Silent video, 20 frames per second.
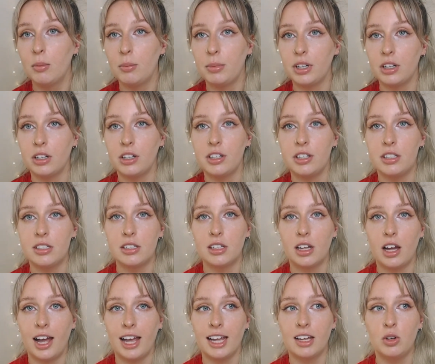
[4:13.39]
because
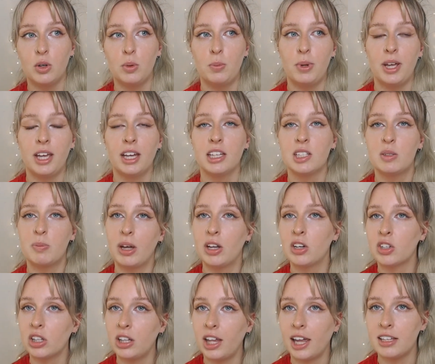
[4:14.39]
I could pick a
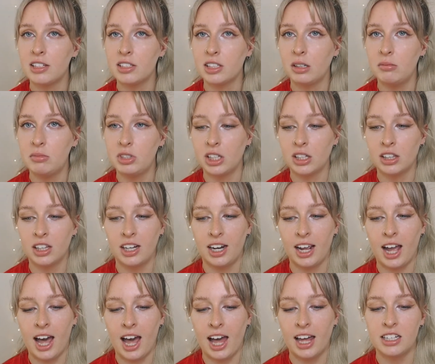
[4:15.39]
specialized subject that I
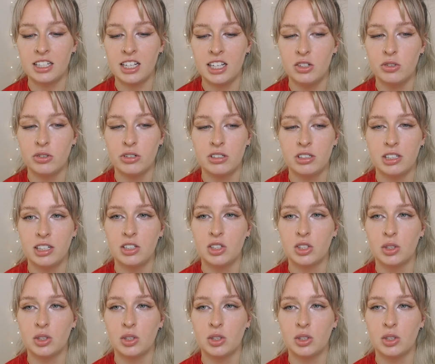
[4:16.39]
had interest in,